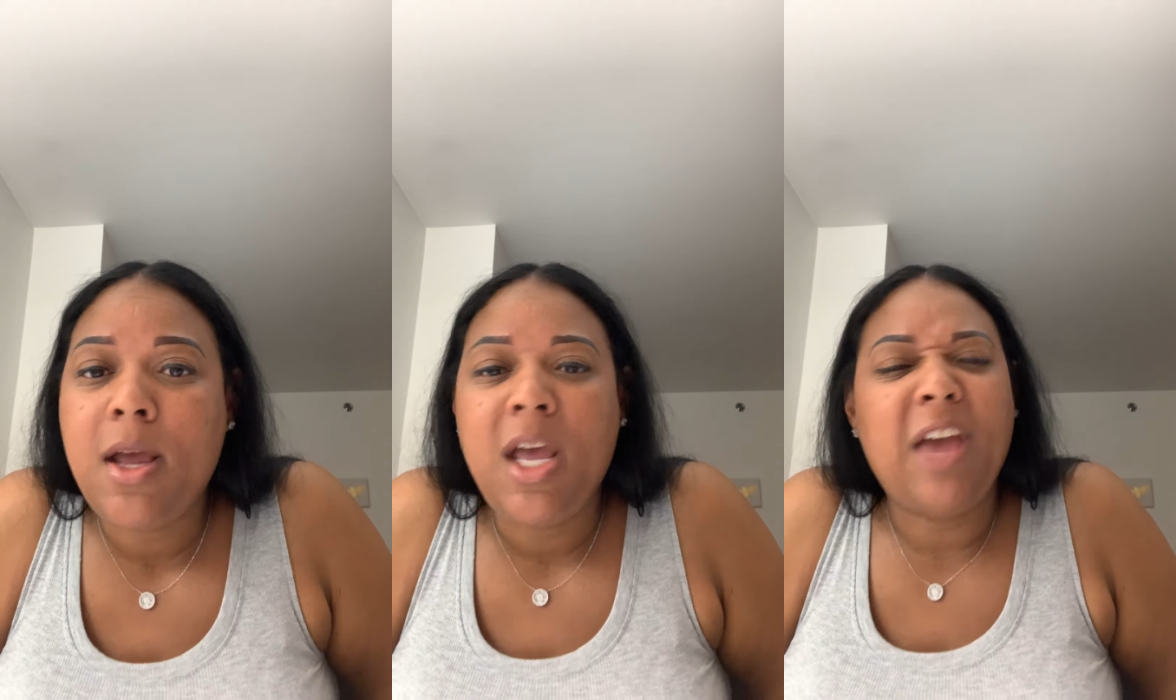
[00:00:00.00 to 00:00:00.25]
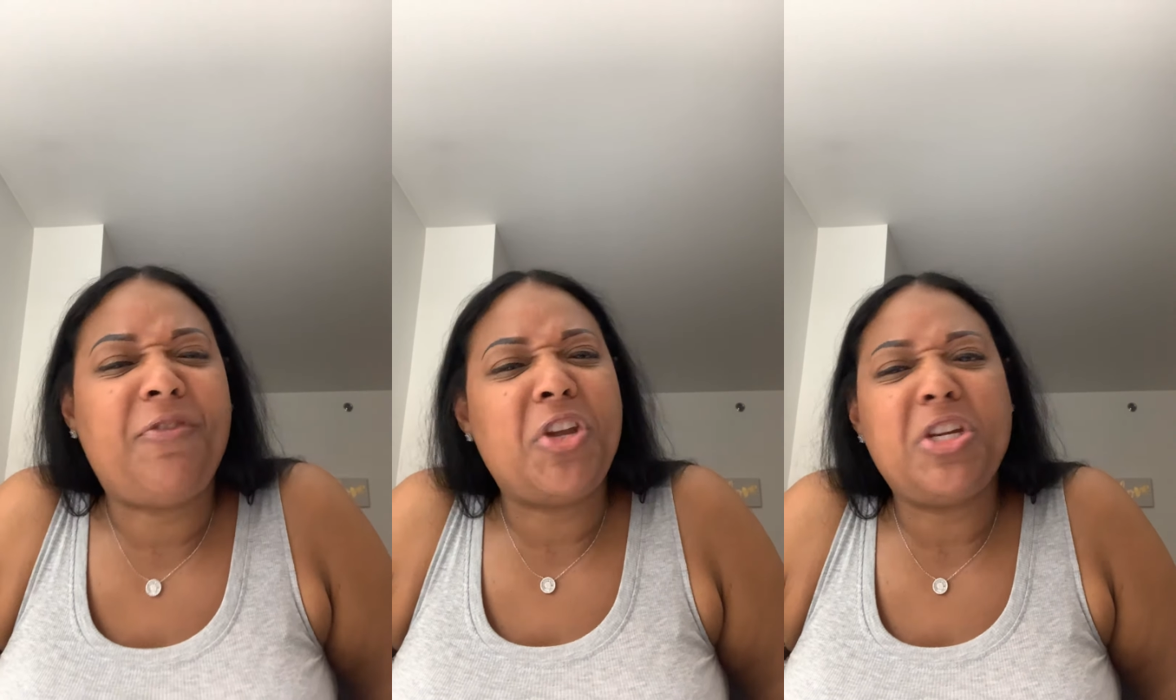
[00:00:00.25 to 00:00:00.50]

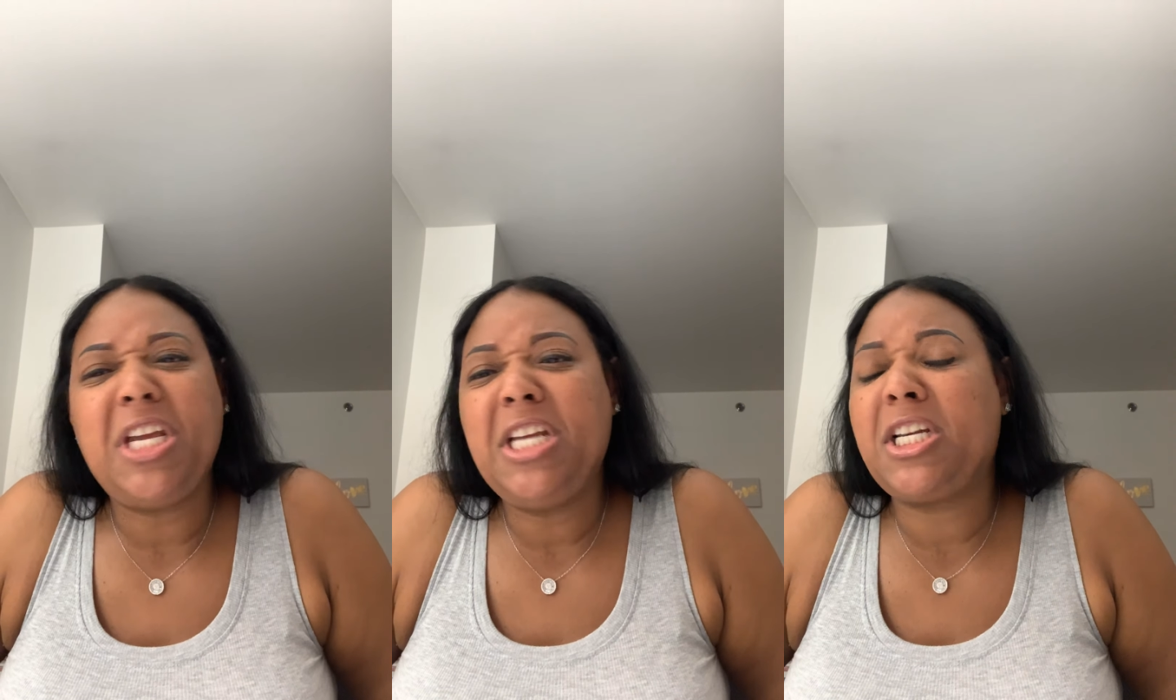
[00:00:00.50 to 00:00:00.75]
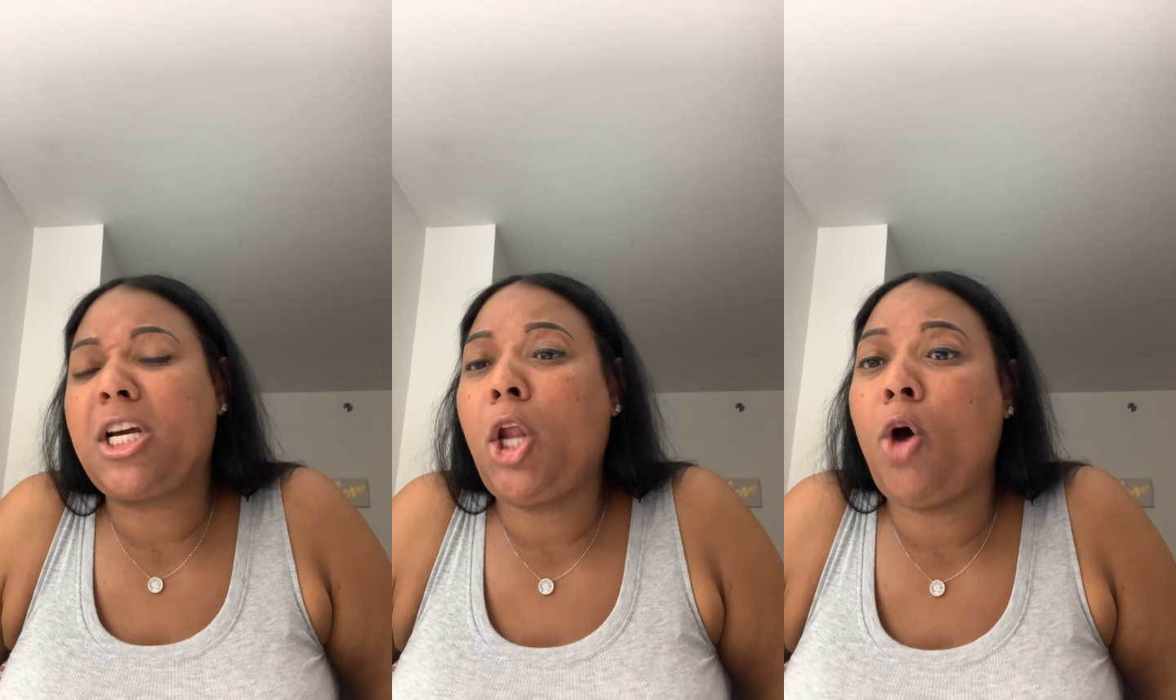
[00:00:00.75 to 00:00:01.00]
If you
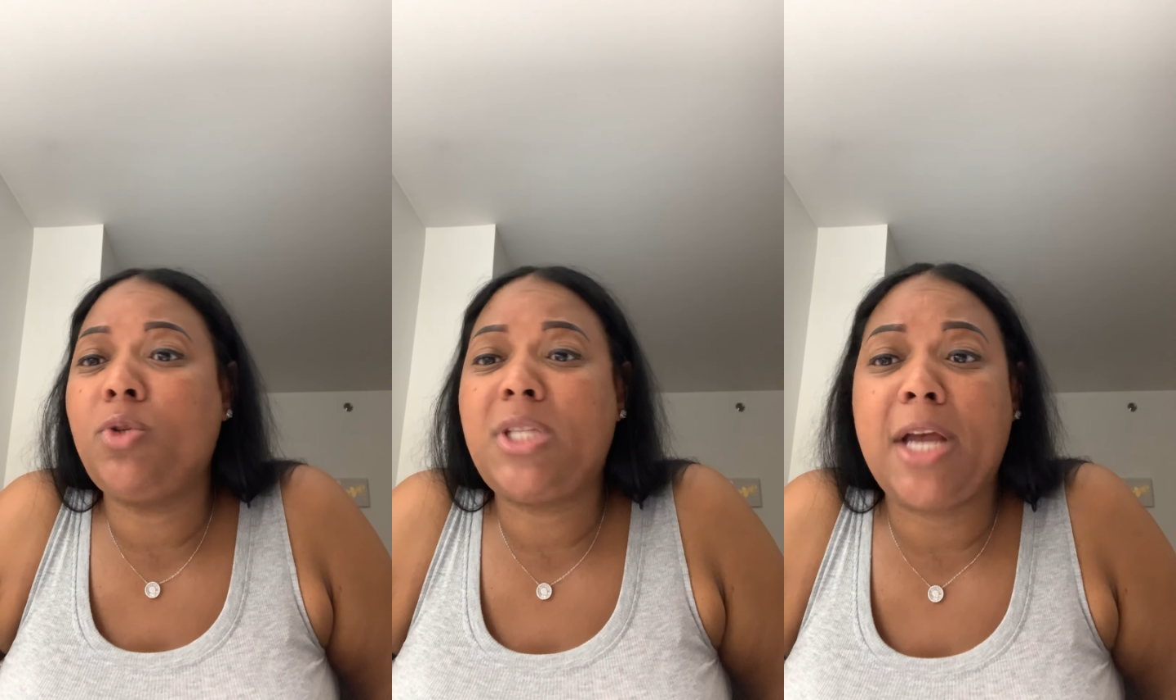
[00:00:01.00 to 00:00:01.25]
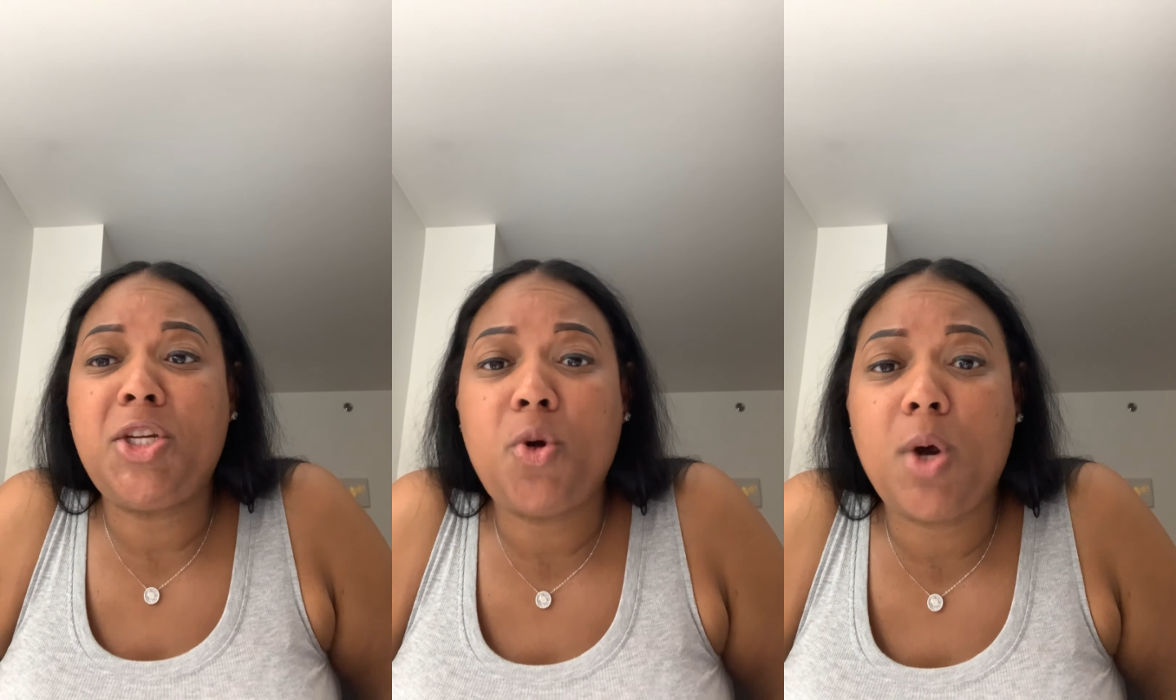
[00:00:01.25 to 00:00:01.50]
need to close
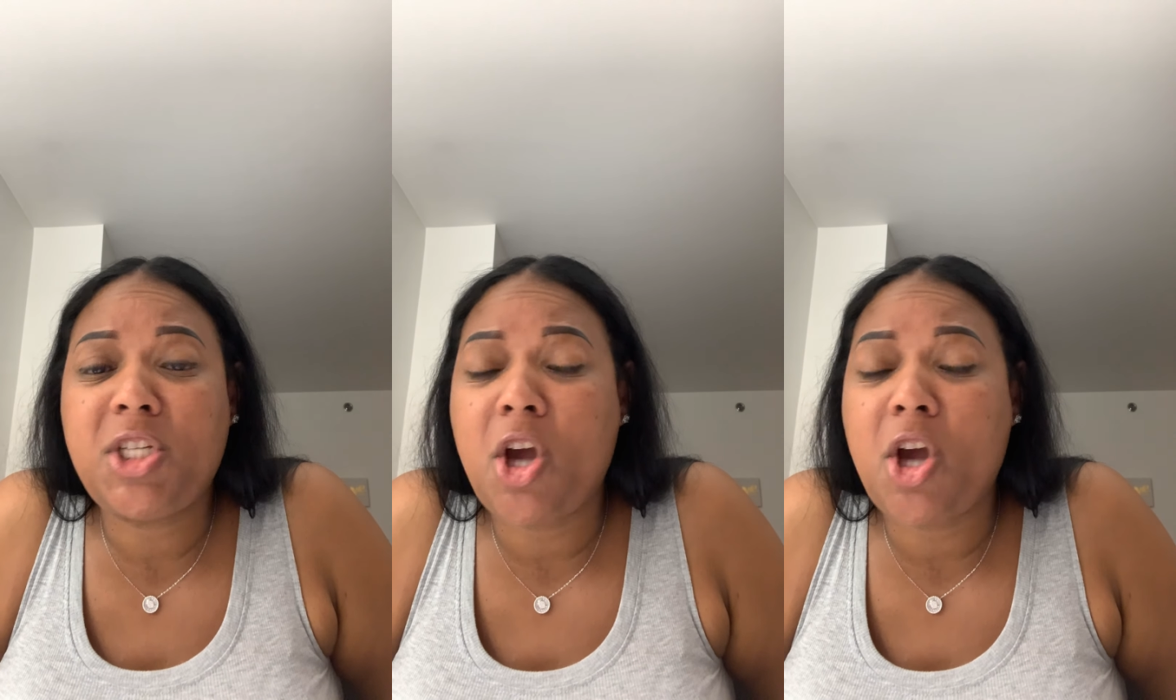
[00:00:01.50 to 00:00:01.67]
that door,